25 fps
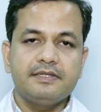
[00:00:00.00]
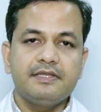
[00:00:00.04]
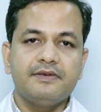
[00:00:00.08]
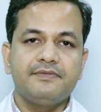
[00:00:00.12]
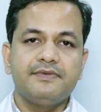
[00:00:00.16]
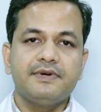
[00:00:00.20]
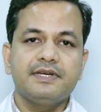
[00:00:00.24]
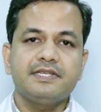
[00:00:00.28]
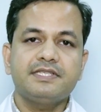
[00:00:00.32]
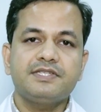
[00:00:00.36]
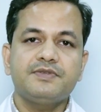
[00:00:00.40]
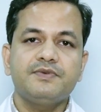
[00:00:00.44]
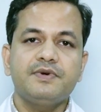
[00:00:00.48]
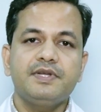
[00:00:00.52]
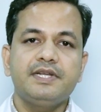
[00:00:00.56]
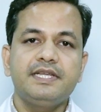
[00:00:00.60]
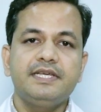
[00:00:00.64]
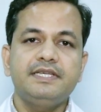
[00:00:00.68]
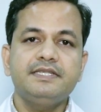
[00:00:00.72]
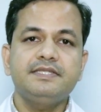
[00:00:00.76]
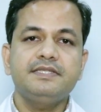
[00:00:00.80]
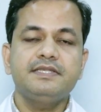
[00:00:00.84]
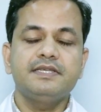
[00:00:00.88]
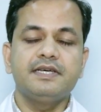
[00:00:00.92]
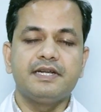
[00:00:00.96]
The first one
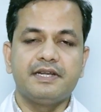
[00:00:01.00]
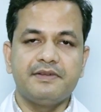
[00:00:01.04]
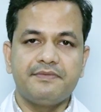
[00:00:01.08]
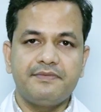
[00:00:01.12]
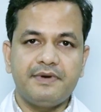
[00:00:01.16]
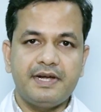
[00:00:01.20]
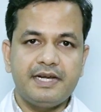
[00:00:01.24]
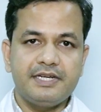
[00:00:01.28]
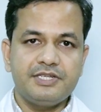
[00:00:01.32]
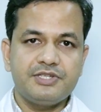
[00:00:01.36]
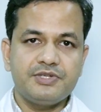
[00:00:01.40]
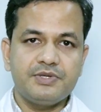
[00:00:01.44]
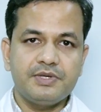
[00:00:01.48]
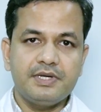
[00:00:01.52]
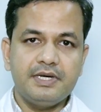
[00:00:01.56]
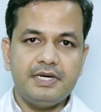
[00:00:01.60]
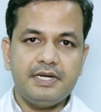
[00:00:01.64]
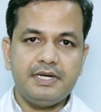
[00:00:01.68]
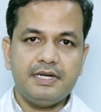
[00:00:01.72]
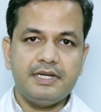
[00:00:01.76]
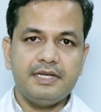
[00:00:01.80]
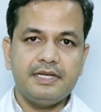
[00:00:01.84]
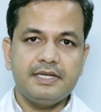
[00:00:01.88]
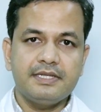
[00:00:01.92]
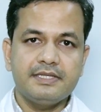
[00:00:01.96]
is refined sugar.